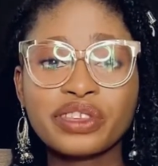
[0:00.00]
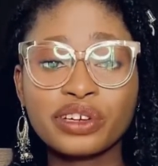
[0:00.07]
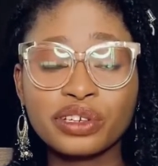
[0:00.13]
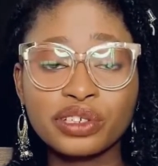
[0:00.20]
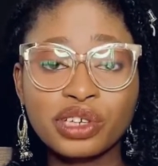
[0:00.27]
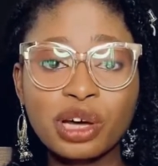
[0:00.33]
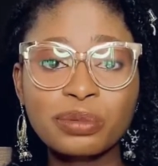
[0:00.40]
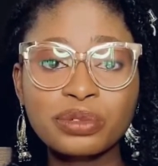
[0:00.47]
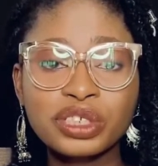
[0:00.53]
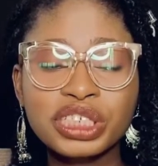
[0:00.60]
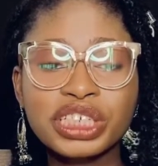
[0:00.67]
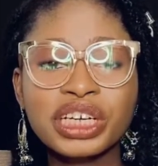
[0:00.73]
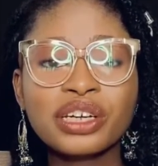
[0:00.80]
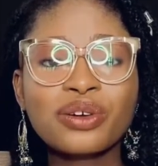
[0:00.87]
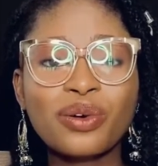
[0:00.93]
their double
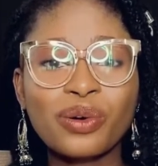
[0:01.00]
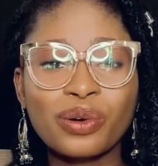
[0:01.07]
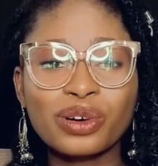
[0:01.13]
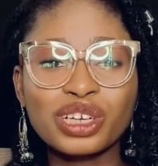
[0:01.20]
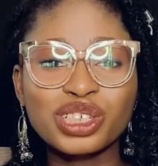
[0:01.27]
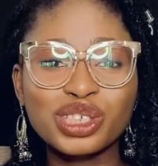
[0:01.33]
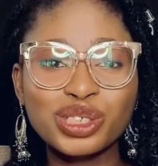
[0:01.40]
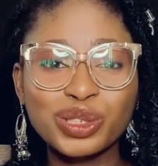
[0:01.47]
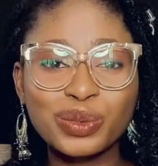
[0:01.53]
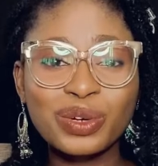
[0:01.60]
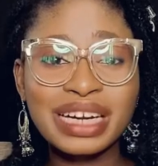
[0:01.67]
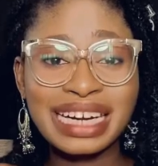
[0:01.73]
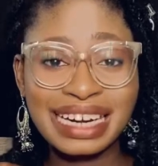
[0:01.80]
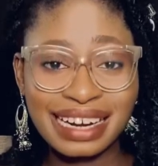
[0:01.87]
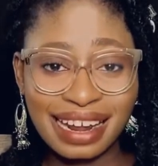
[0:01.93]
chin or a
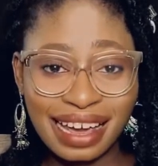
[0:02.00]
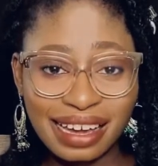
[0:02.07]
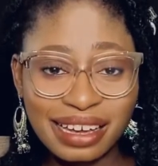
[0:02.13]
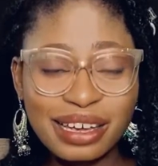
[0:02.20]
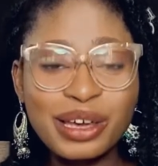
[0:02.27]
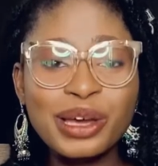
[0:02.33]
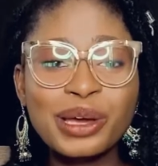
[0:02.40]
short neck